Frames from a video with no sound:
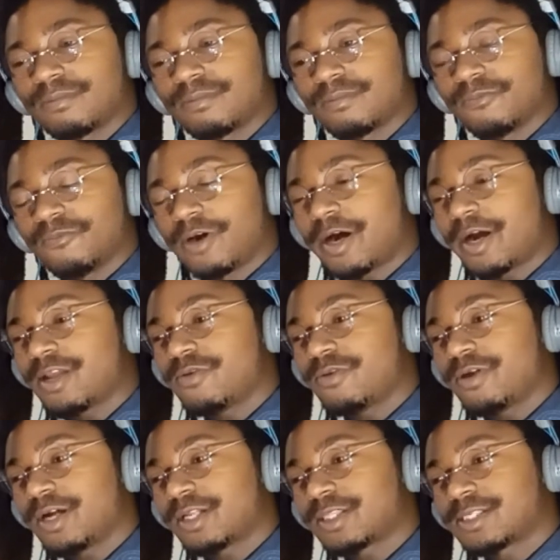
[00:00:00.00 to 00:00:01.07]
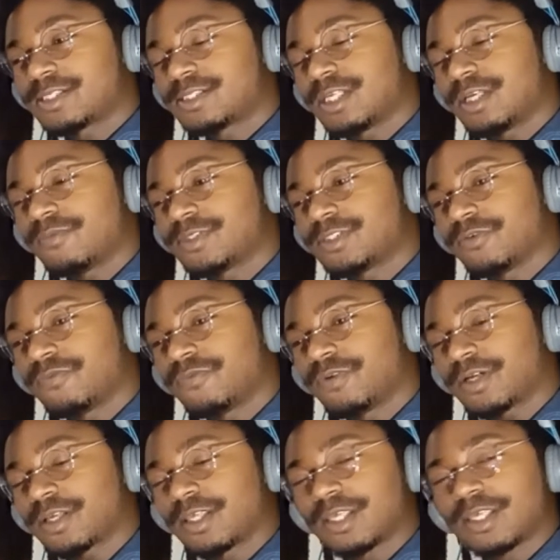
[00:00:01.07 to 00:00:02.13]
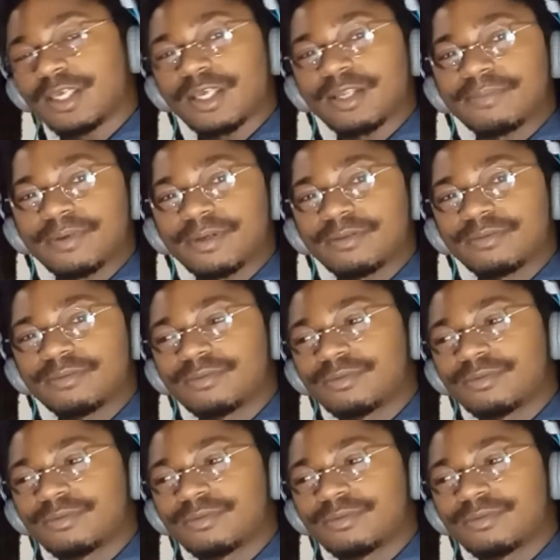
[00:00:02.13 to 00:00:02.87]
Why are you there at the scene with your fucking kid, bro?